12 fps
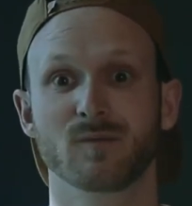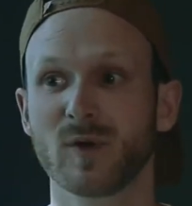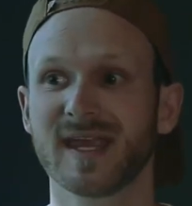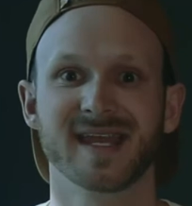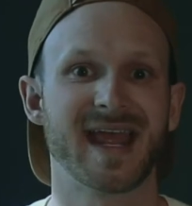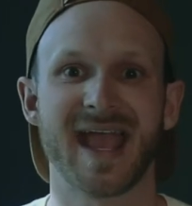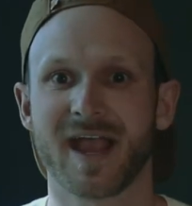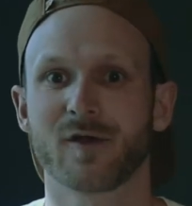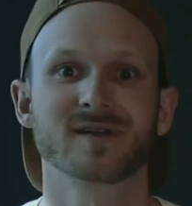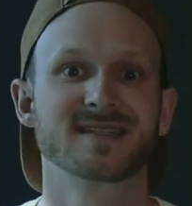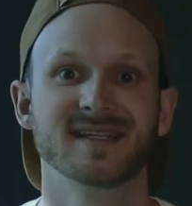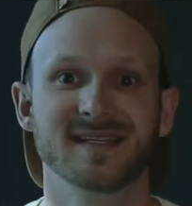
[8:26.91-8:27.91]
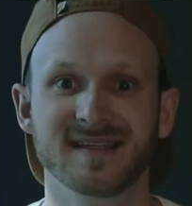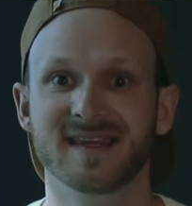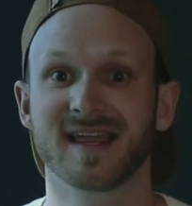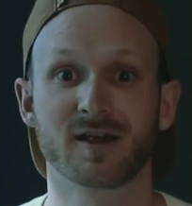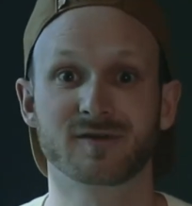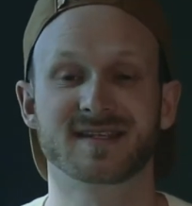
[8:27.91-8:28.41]
We inherited
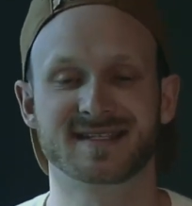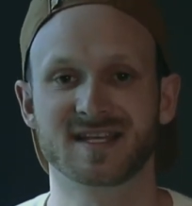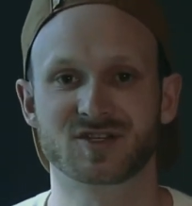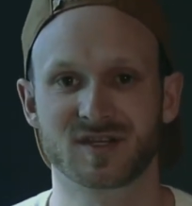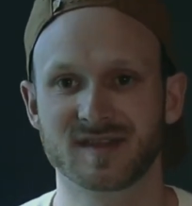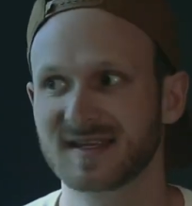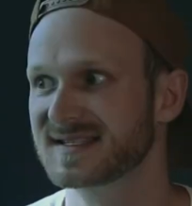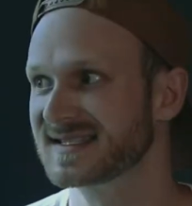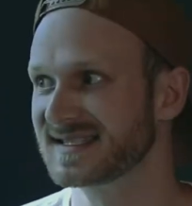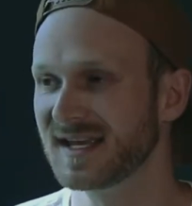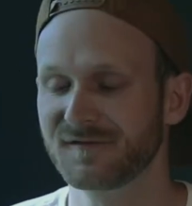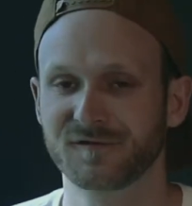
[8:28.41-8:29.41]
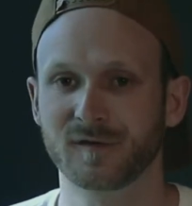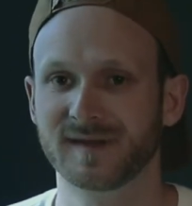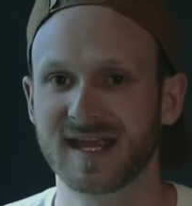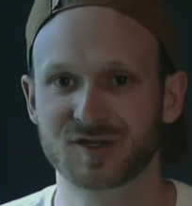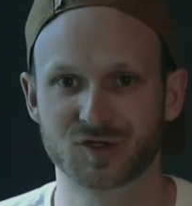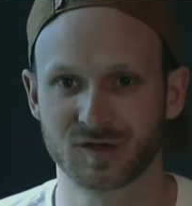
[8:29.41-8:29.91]
their decision, this sinful
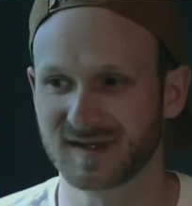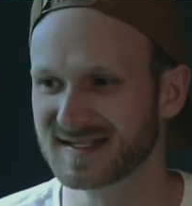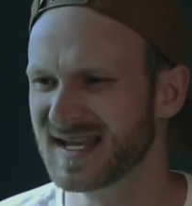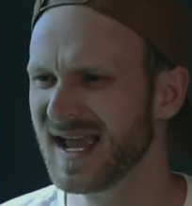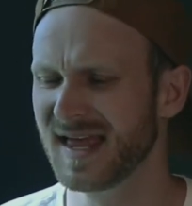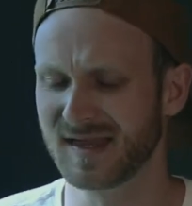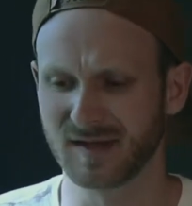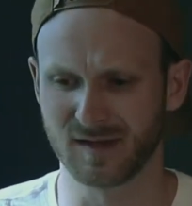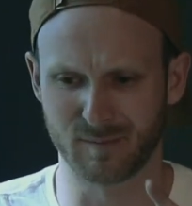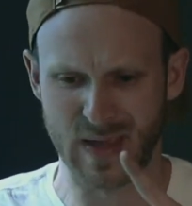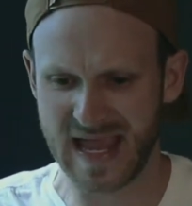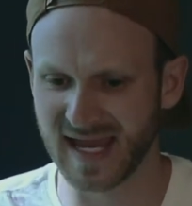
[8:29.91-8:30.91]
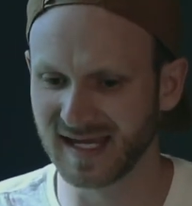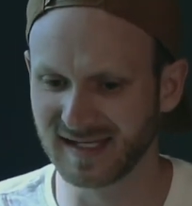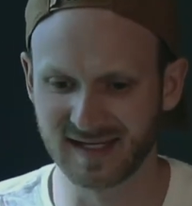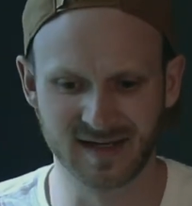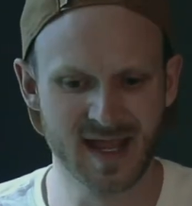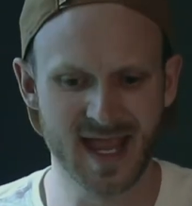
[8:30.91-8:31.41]
nature, this the
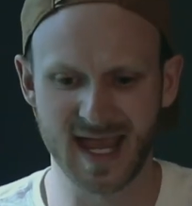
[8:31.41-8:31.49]
pain and,